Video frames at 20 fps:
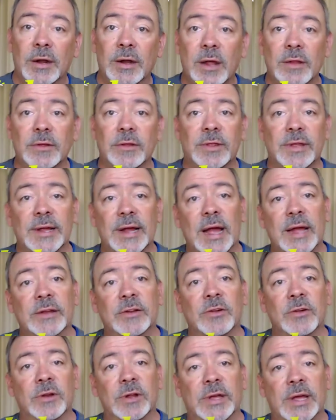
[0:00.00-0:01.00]
Another thing I
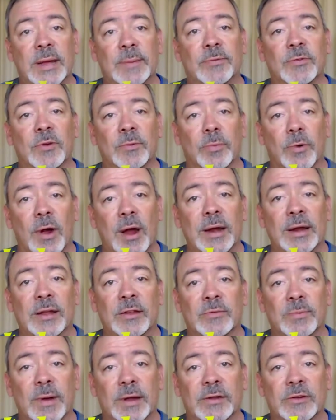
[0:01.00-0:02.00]
do to keep sobriety
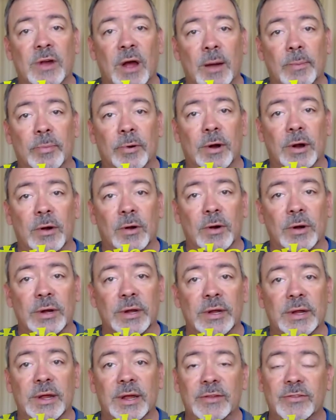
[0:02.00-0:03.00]
as my top
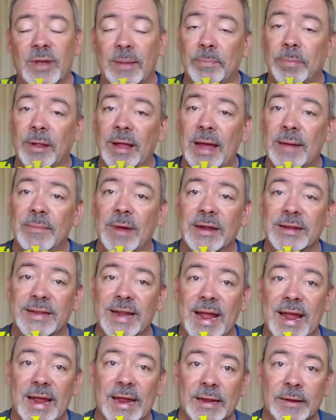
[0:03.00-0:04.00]
priority is I plan my
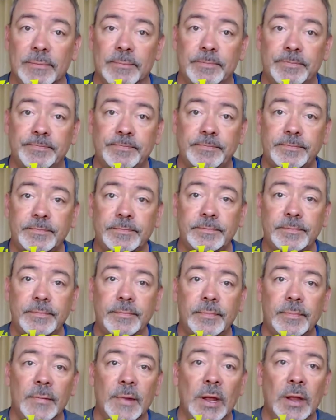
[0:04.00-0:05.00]
day.
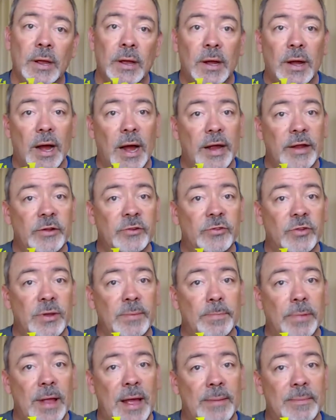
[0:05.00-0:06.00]
I
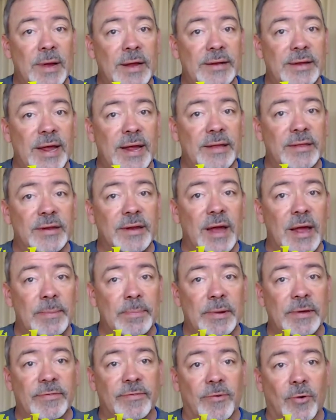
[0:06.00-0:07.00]
usually plan my day the
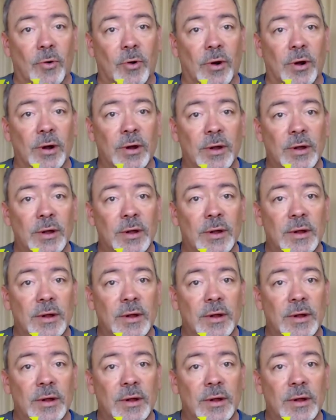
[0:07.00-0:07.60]
night before.